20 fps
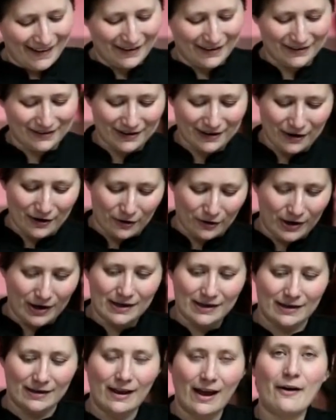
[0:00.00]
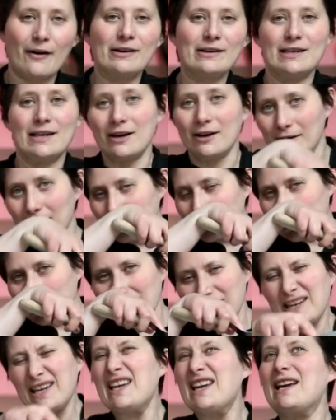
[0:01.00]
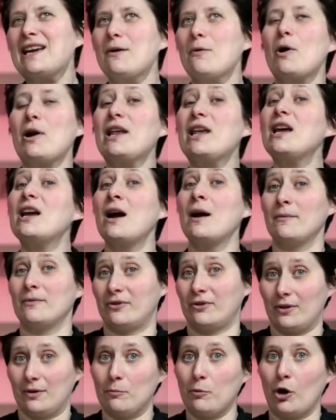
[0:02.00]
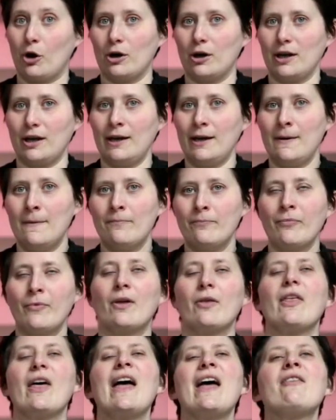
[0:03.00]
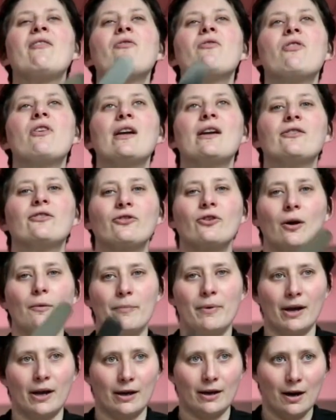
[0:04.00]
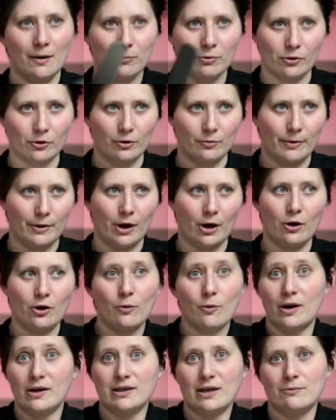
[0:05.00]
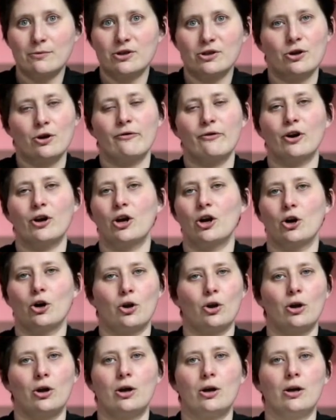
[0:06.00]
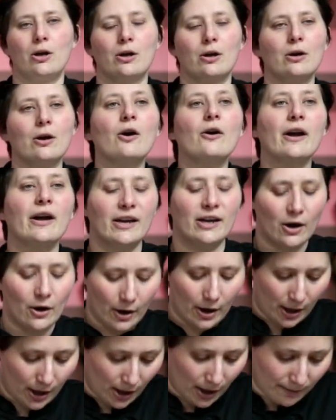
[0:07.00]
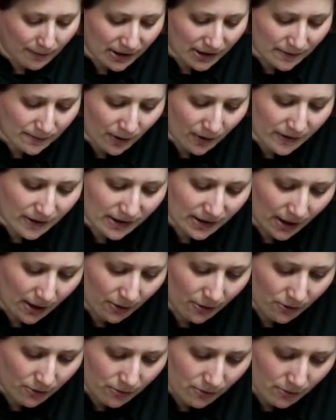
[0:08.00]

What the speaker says: So now he's here. You see, when he comes to the party, then things start picking up a little bit. Otherwise, I'm just over here like, okay, go ahead. I'm going to spread this out.